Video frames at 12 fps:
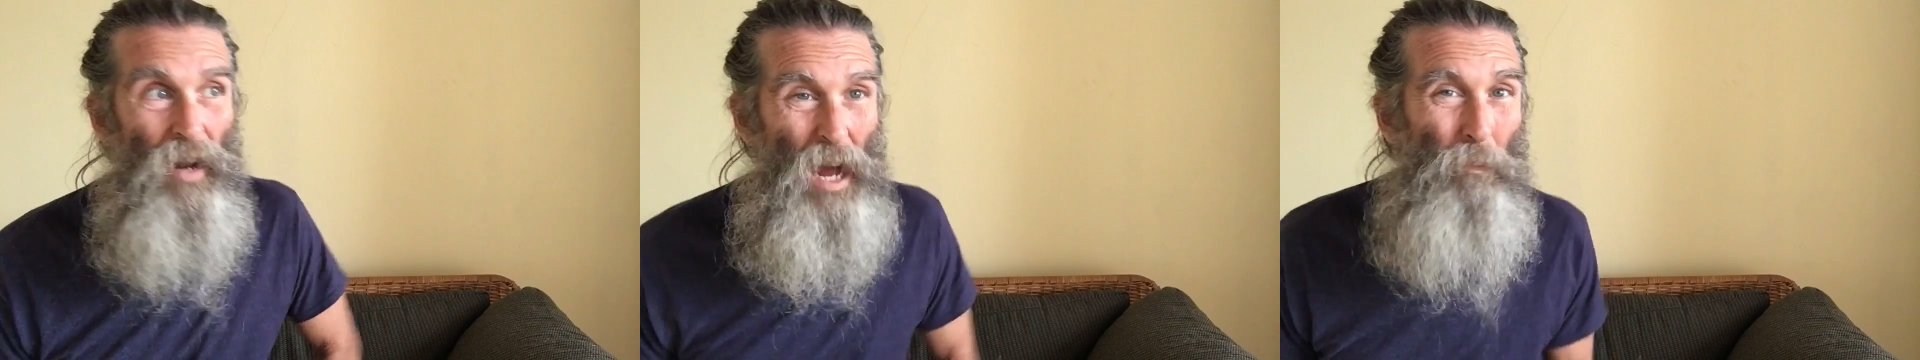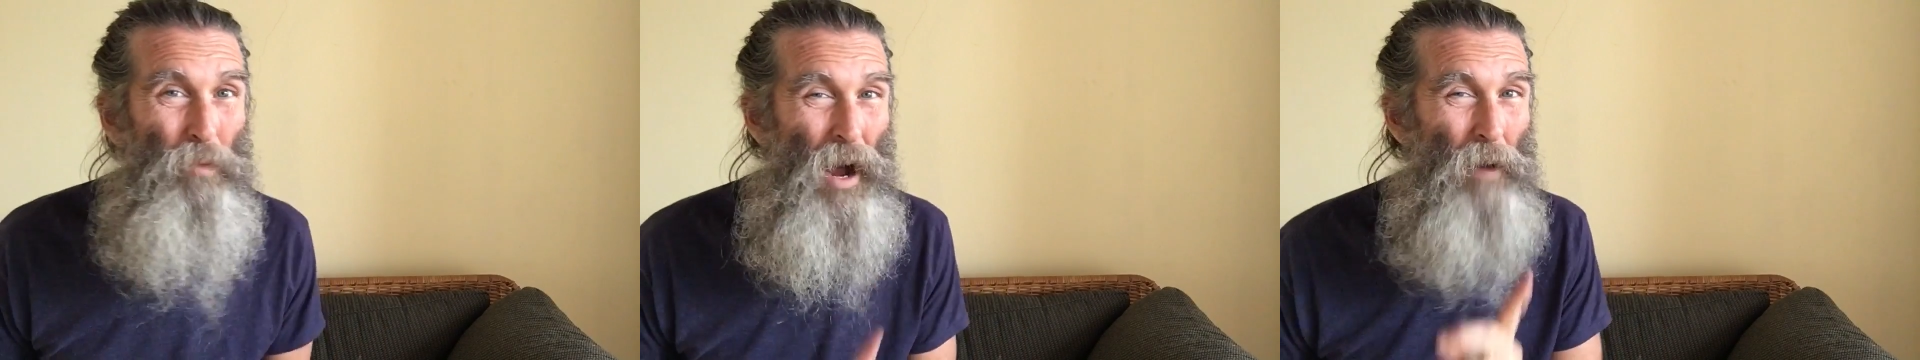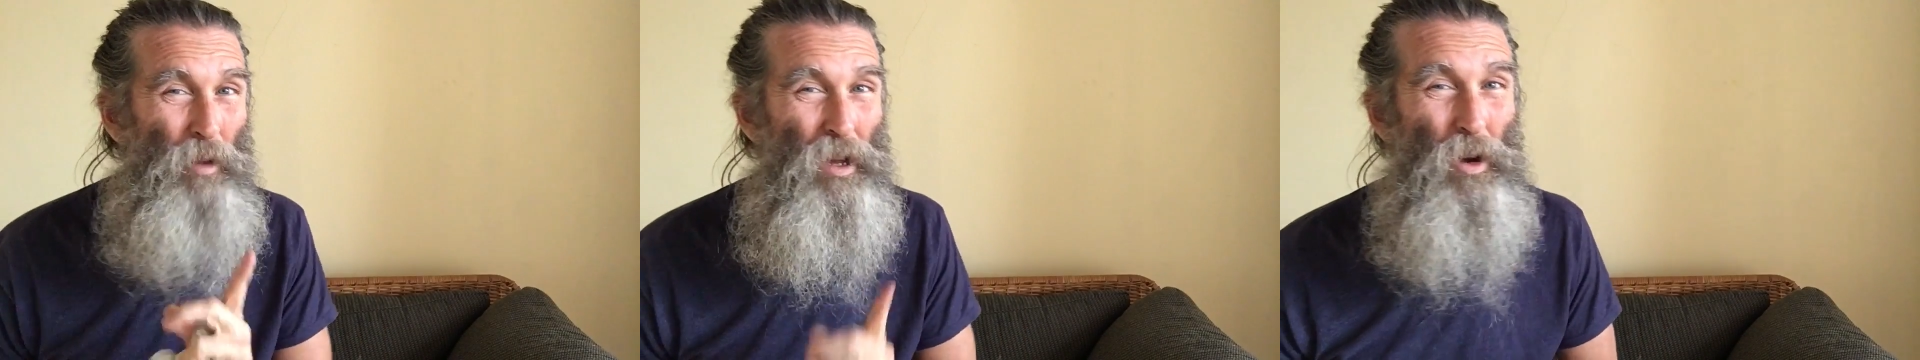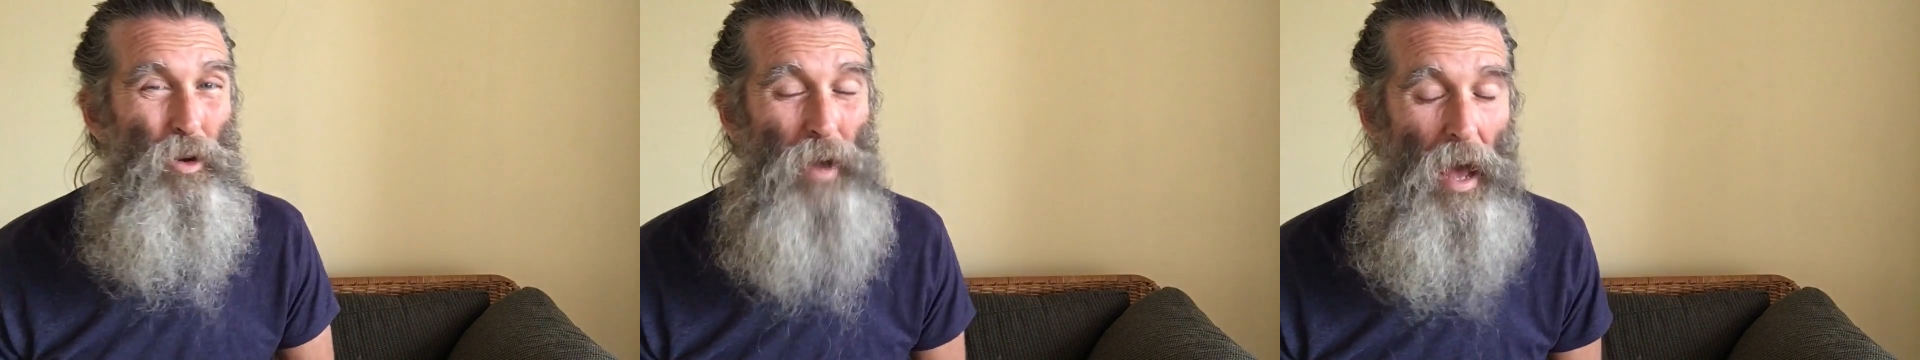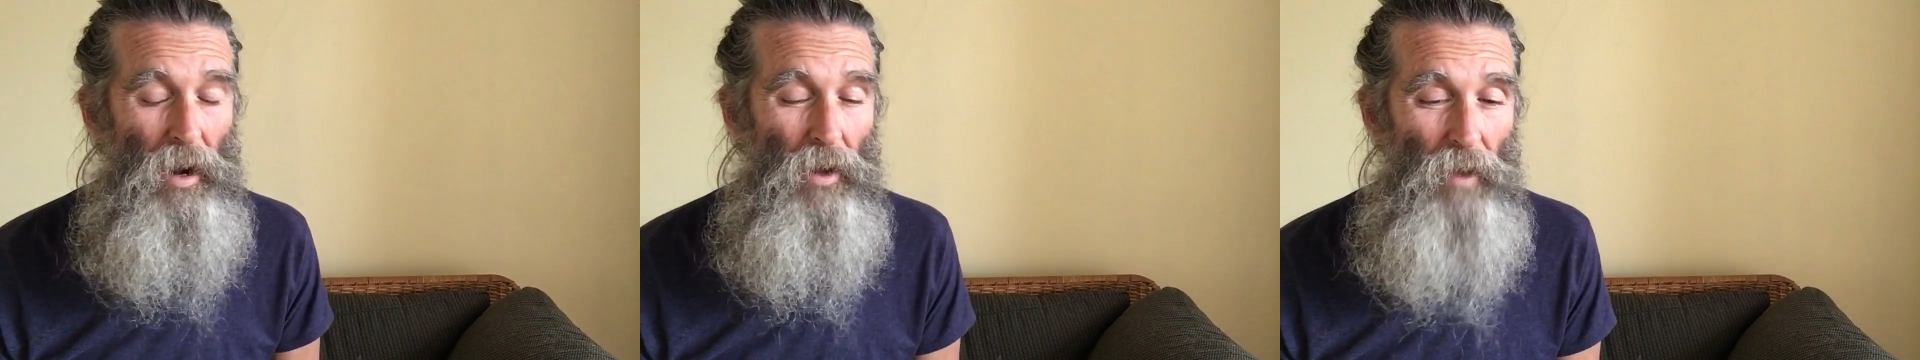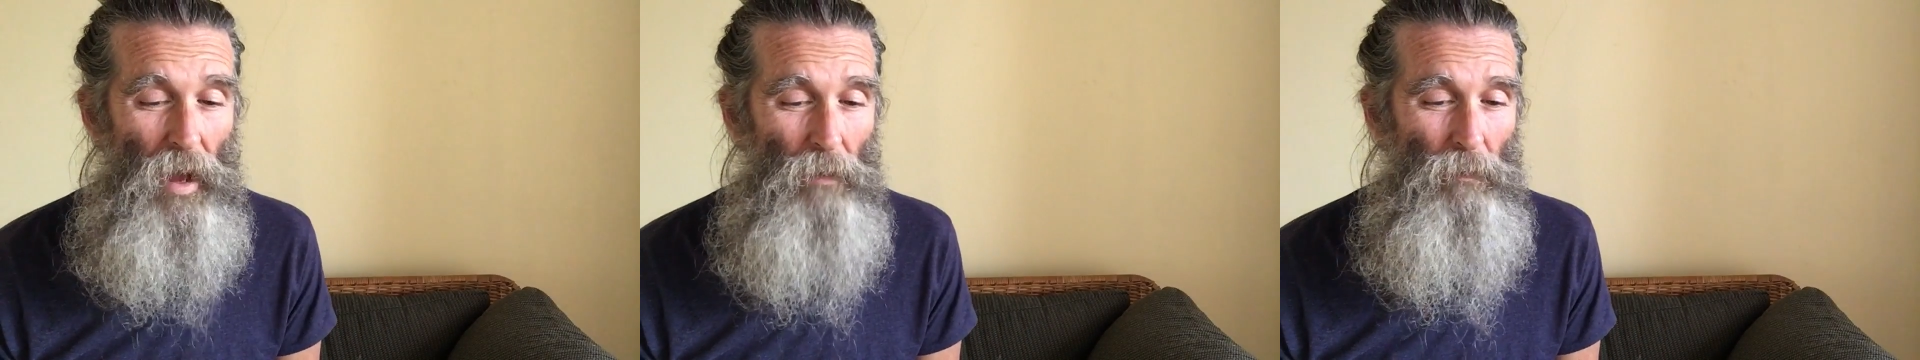and
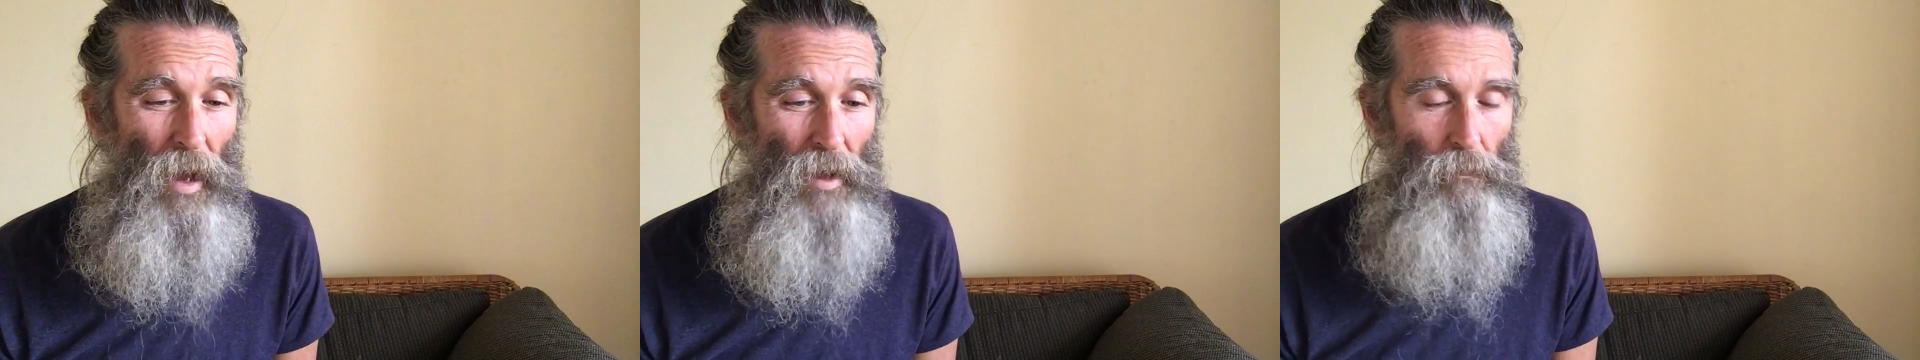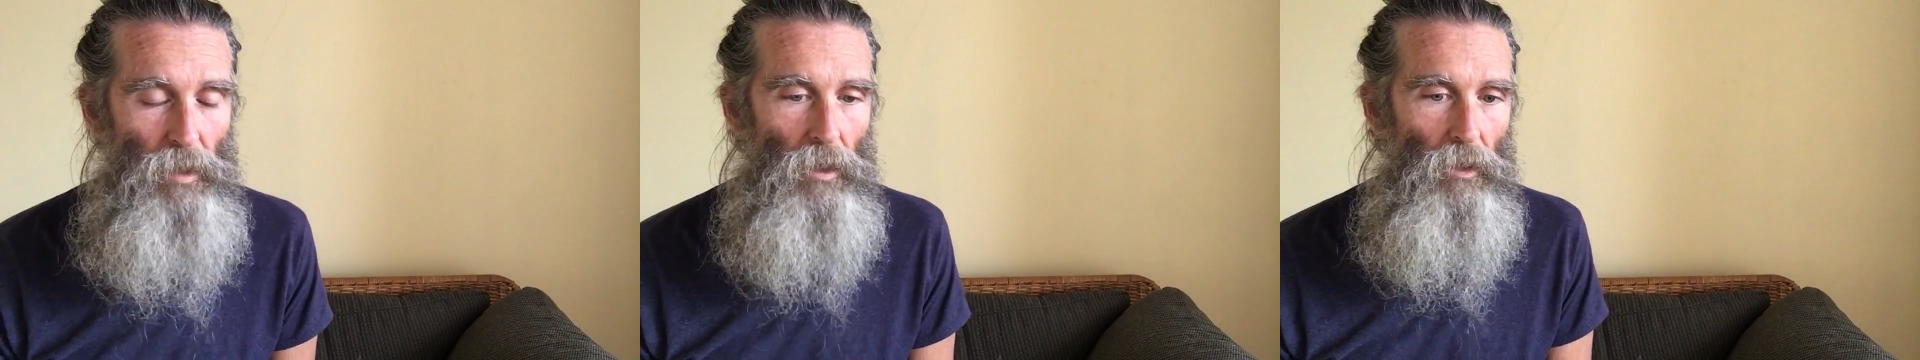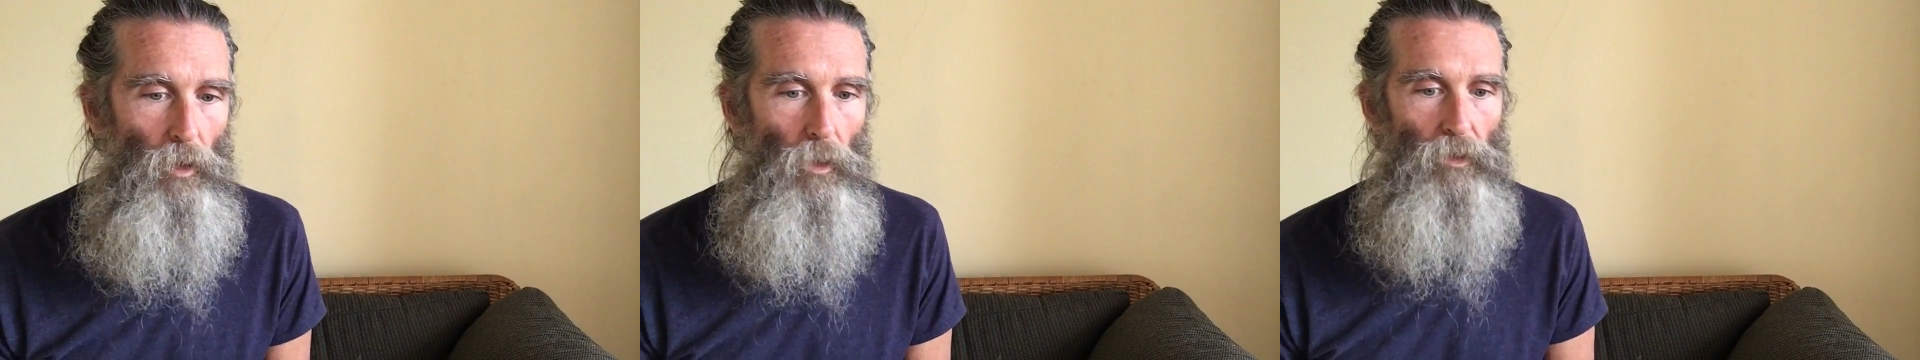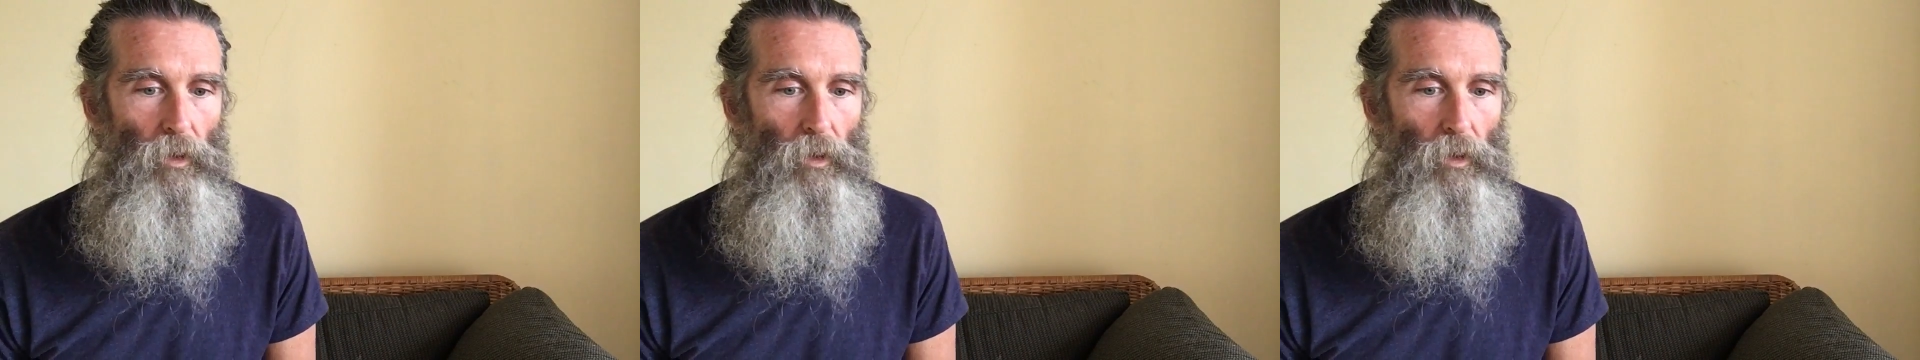I might be a little